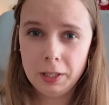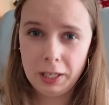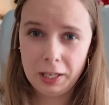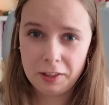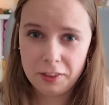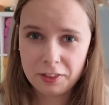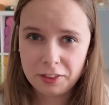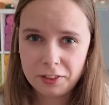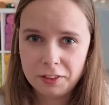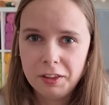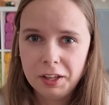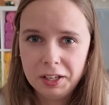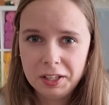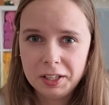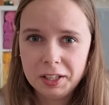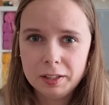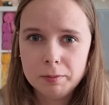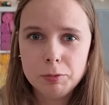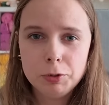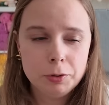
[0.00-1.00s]
and I
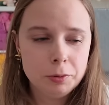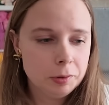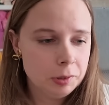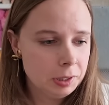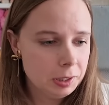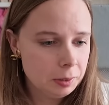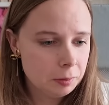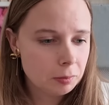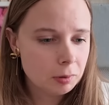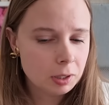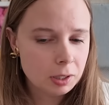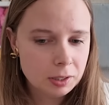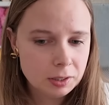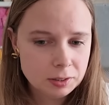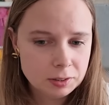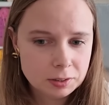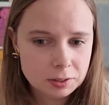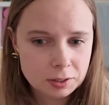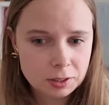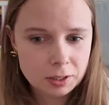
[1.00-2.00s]
think I'm doing it
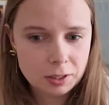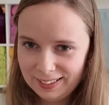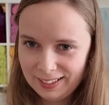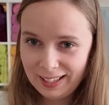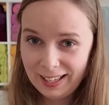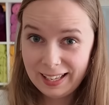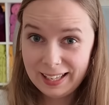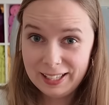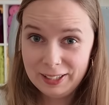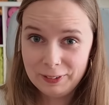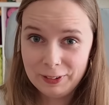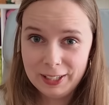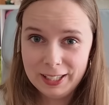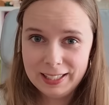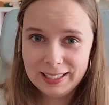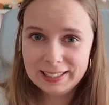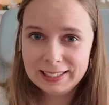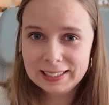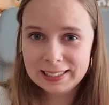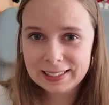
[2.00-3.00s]
right.
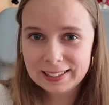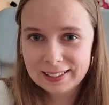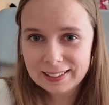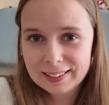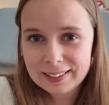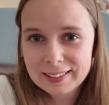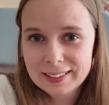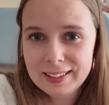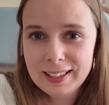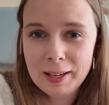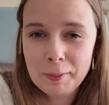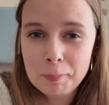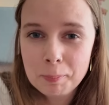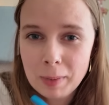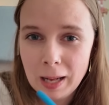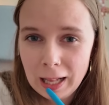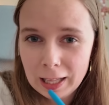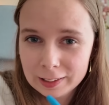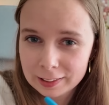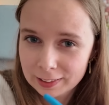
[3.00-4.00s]
Anyway,
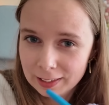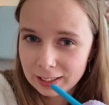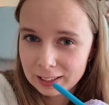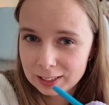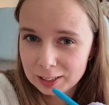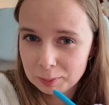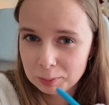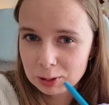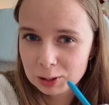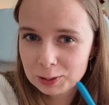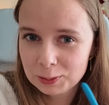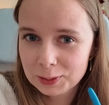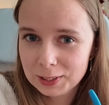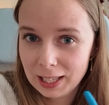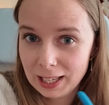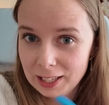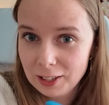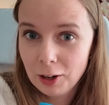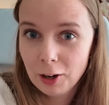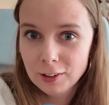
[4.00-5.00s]
I think I'm gonna do
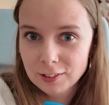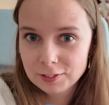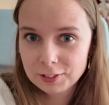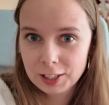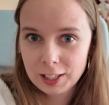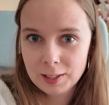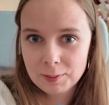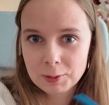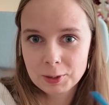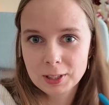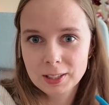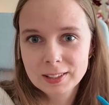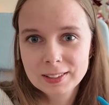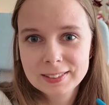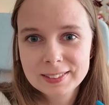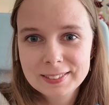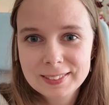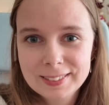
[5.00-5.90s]
that off camera.